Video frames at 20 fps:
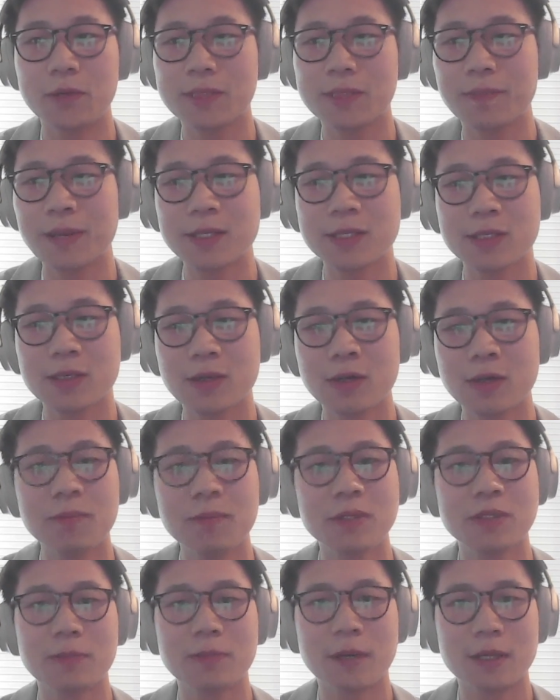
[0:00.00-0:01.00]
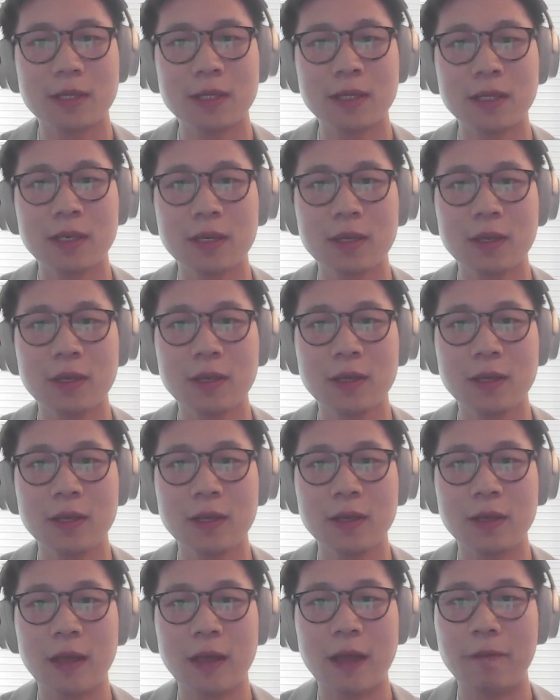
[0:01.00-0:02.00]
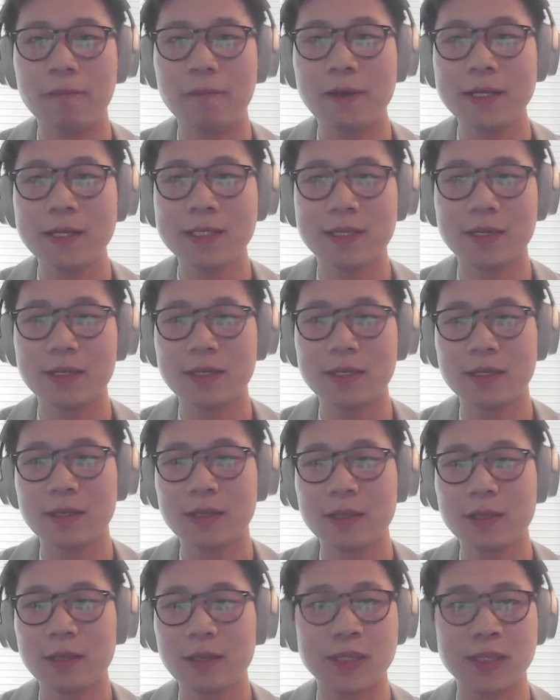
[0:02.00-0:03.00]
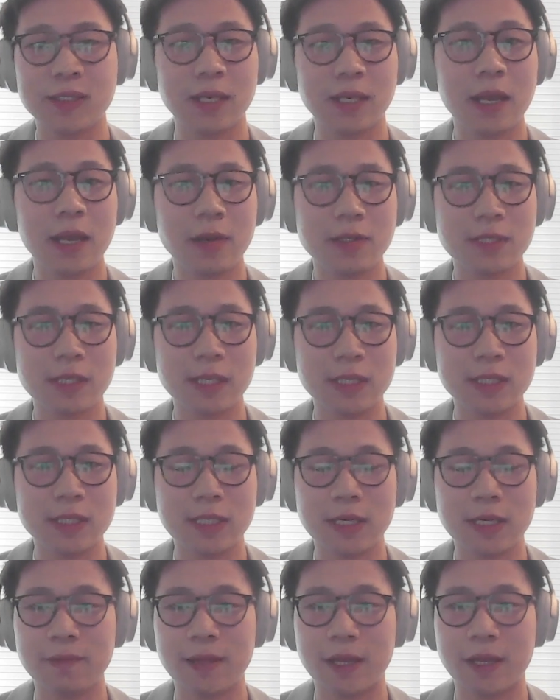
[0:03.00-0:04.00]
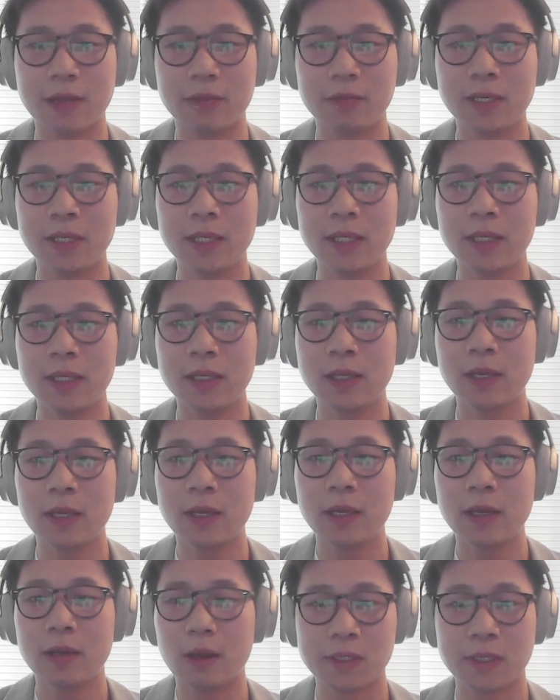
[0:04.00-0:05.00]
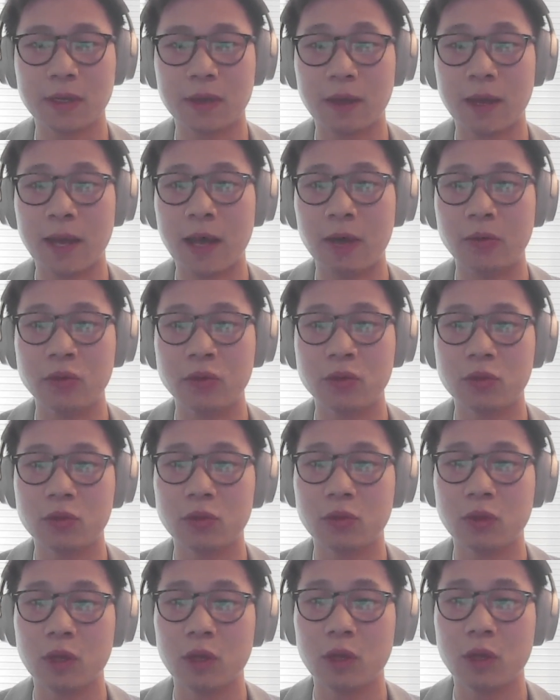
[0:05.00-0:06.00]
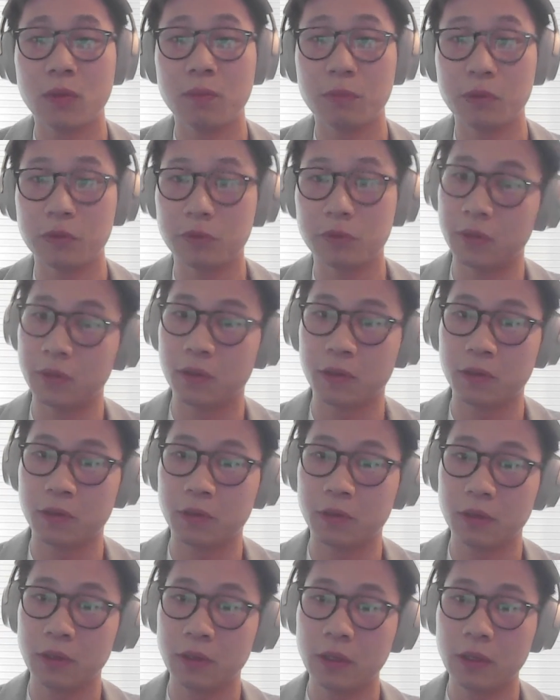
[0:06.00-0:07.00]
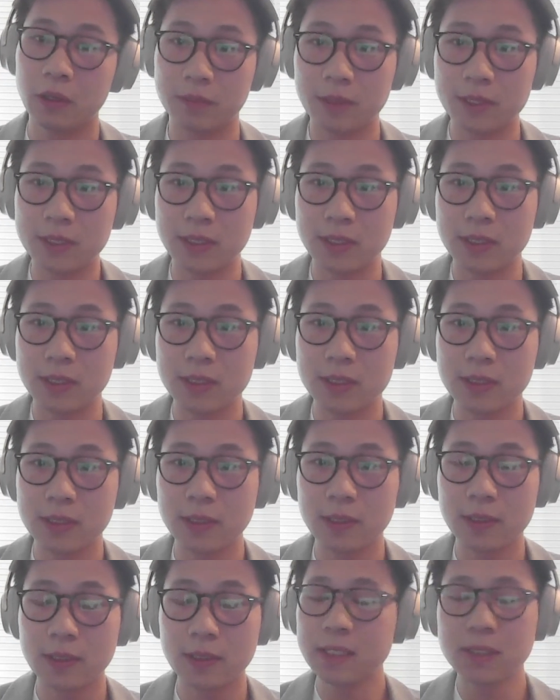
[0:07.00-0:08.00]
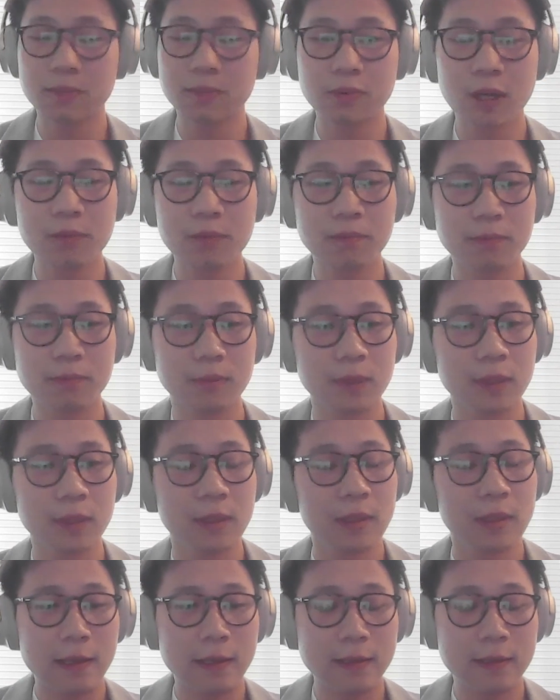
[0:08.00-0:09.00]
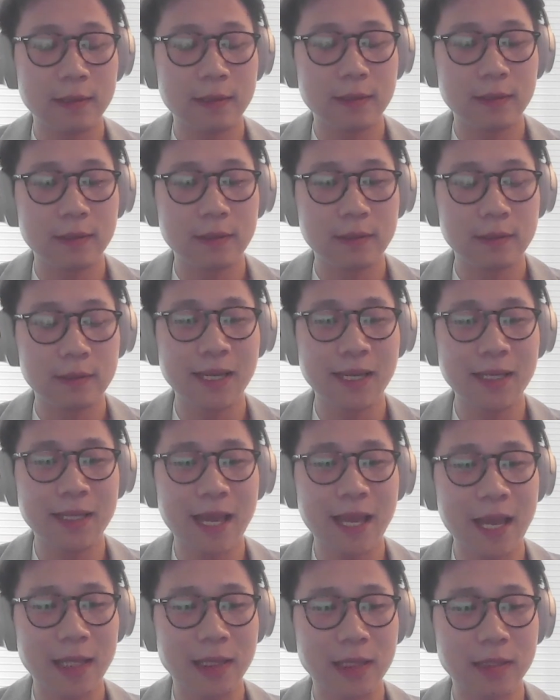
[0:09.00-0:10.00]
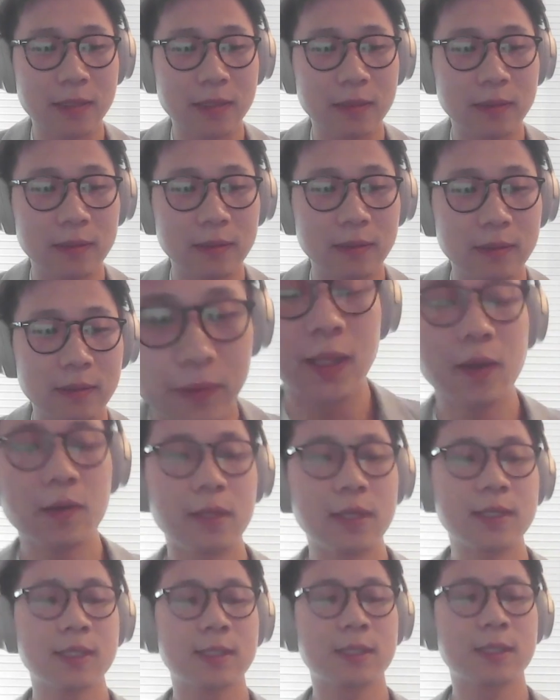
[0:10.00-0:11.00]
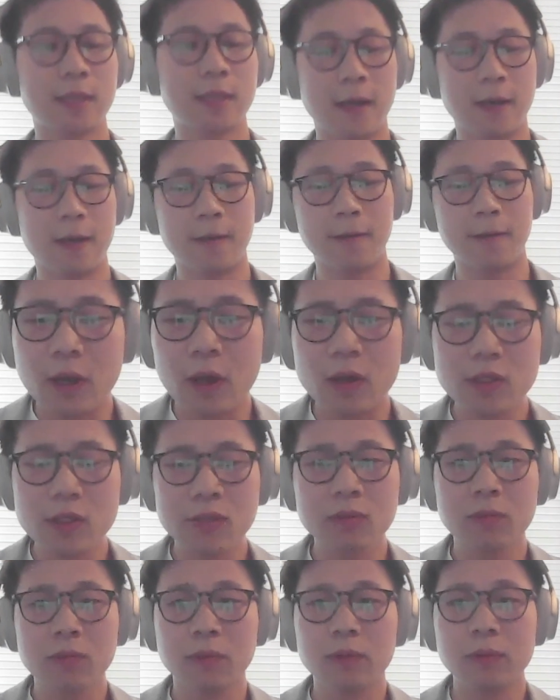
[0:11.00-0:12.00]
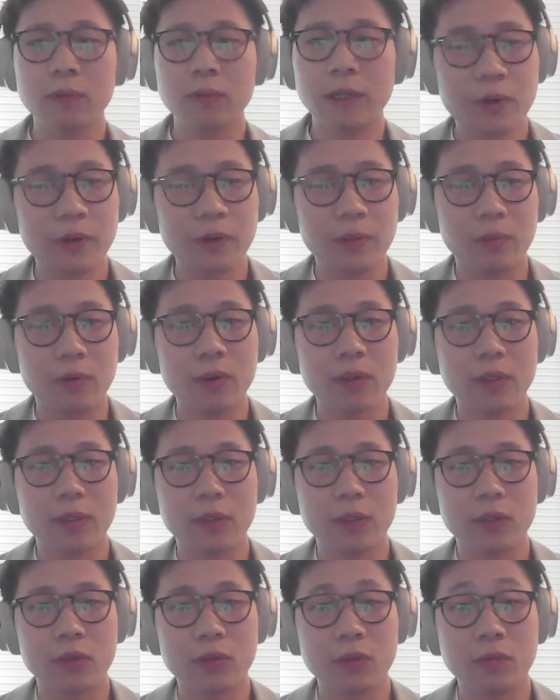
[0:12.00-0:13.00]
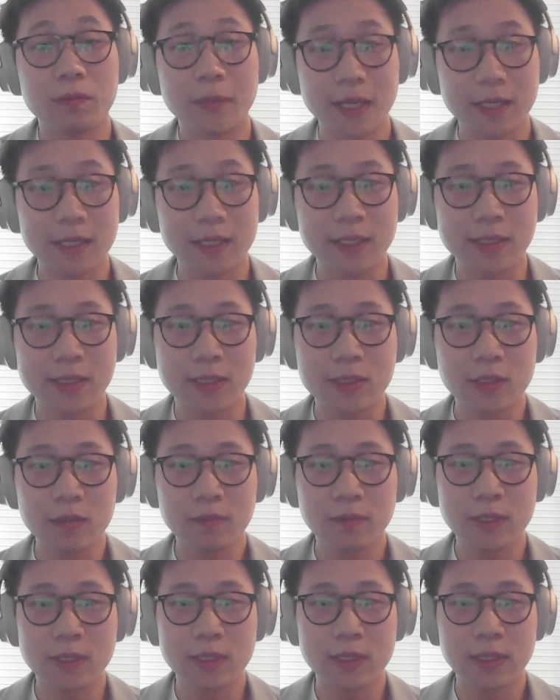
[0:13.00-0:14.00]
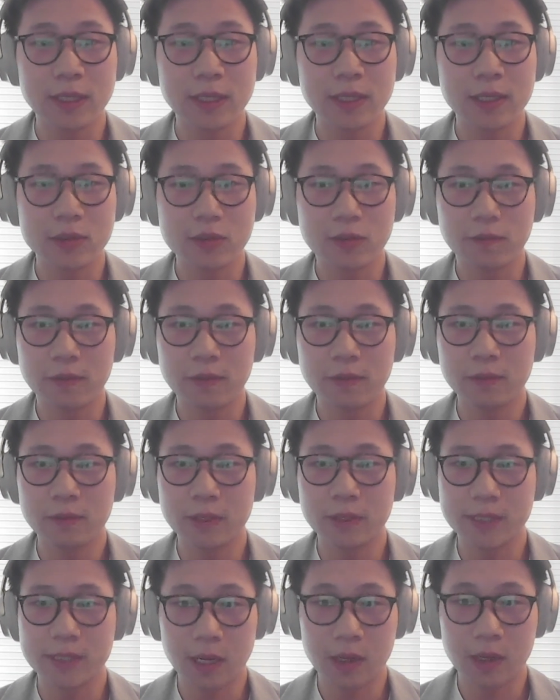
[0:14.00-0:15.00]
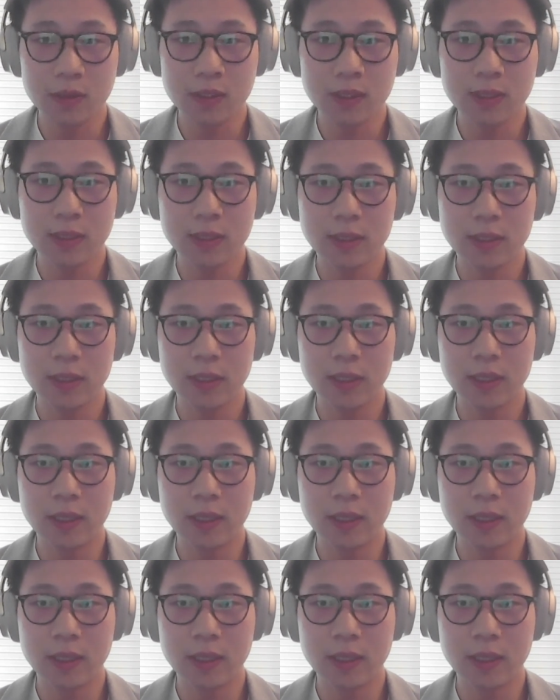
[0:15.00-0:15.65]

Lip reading: we spend so much money and waste it on something else instead of like really focusing on how to build your great business. So that's a problem. And beside that, we noticed it's also super important to make decisions with data-driven results.